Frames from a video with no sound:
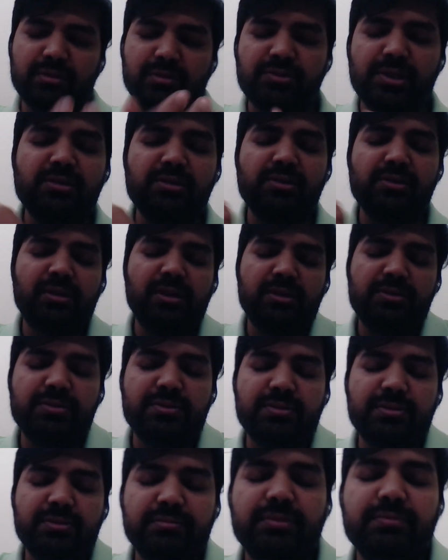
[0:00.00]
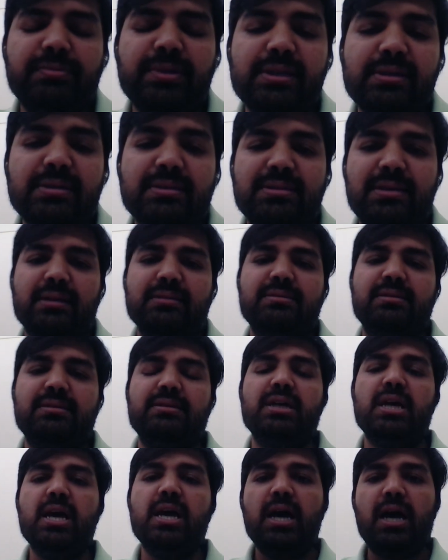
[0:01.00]
in order to be
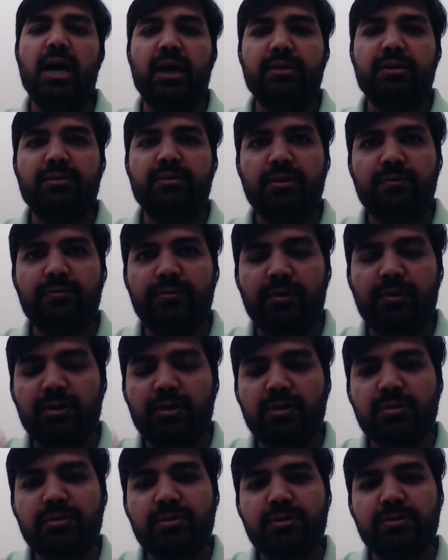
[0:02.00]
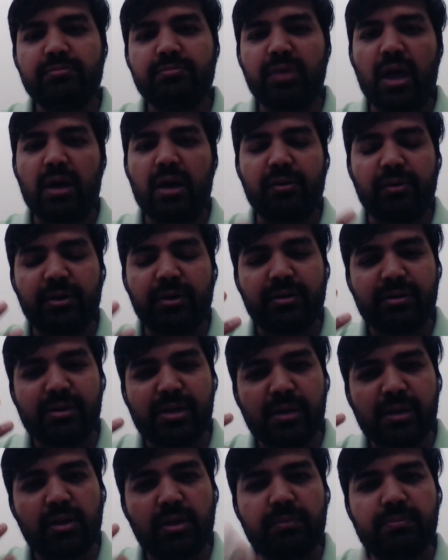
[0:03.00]
succeed. I will follow or
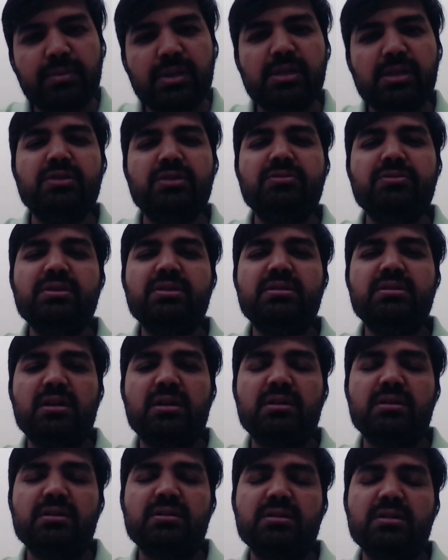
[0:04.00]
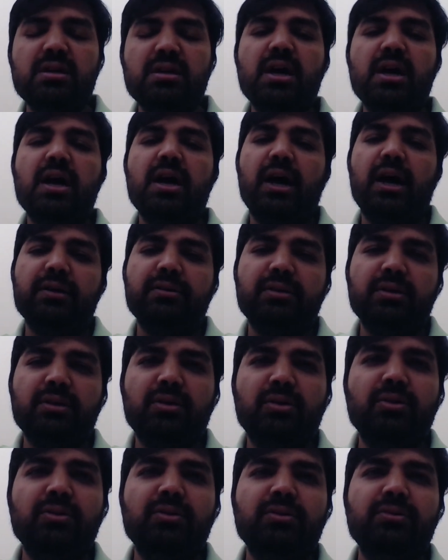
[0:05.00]
develop a new strategy. I will
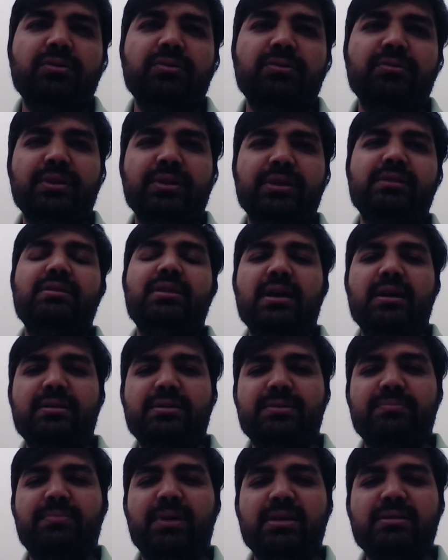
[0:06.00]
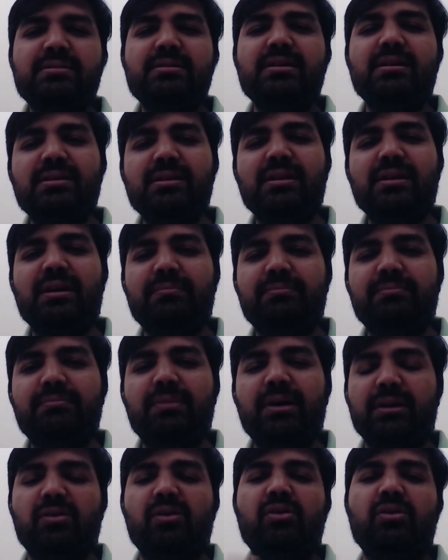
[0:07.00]
go with that by setting up
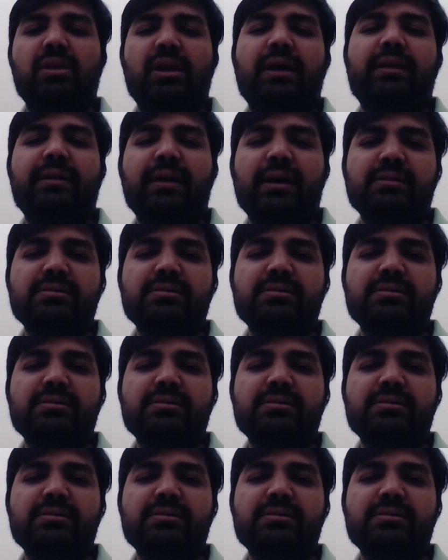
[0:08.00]
my goal and